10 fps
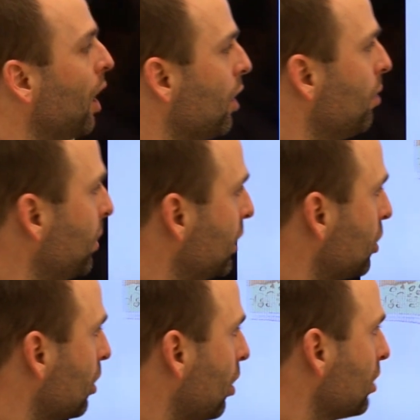The
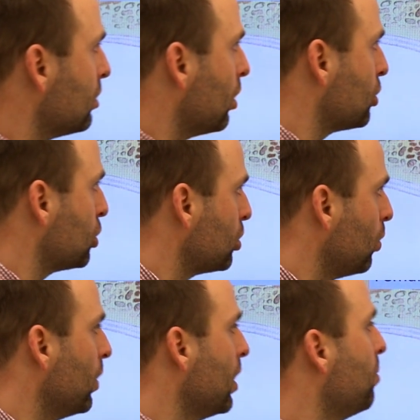picture does not
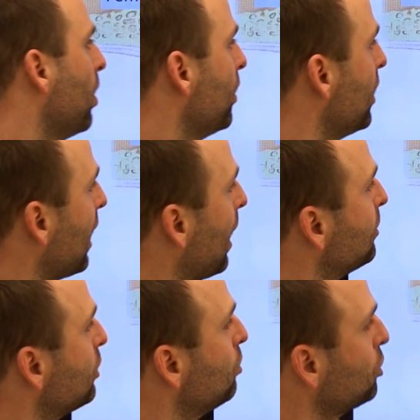show it, but the
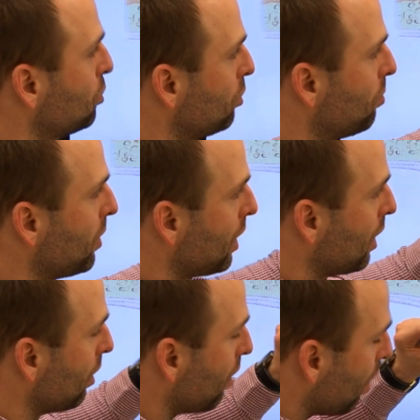capsule should be
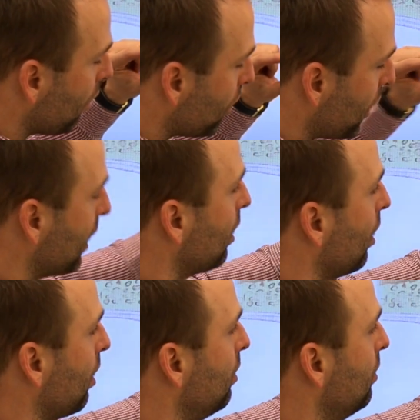
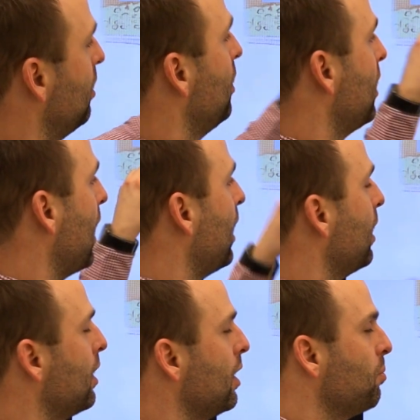thicker than
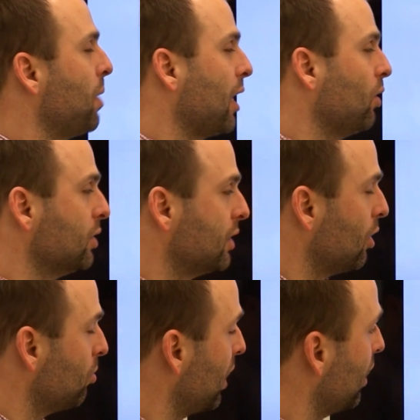the
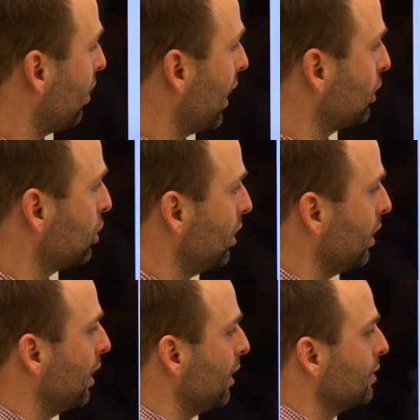periosteum layer actually
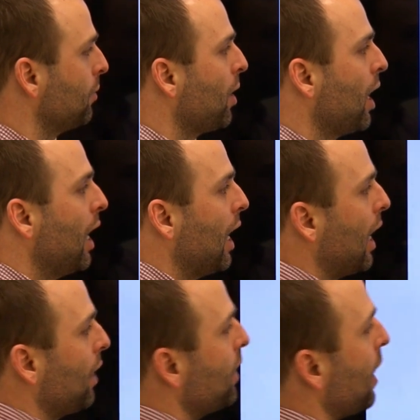is.
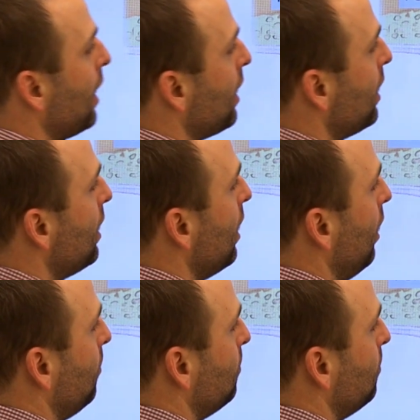And then here,